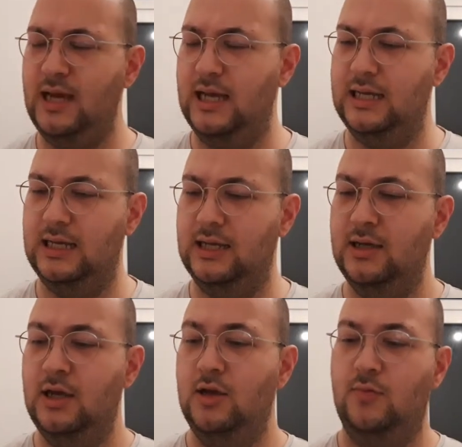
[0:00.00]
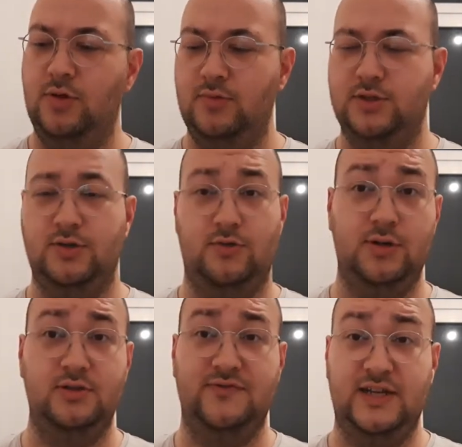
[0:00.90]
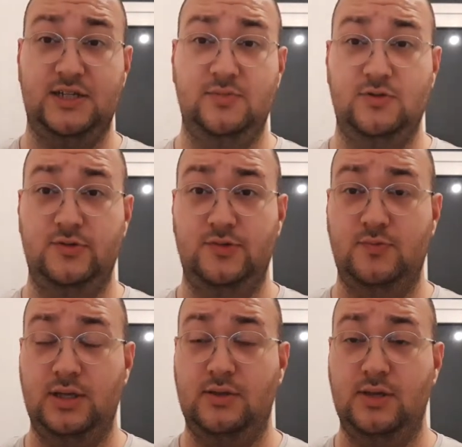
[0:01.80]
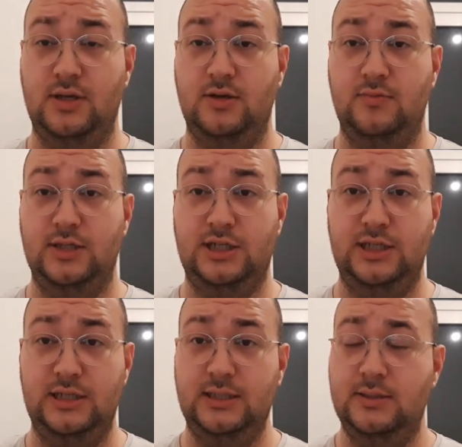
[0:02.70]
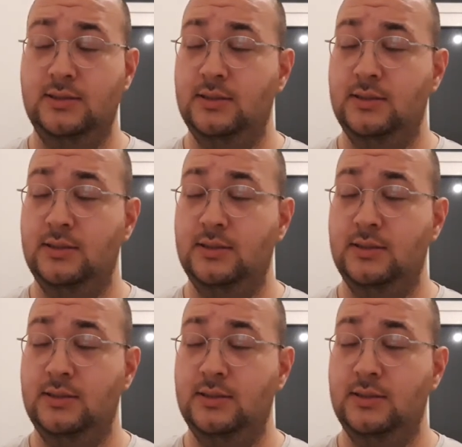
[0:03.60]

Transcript: Uh, one that was a grilled vegetables with uh, with cheese,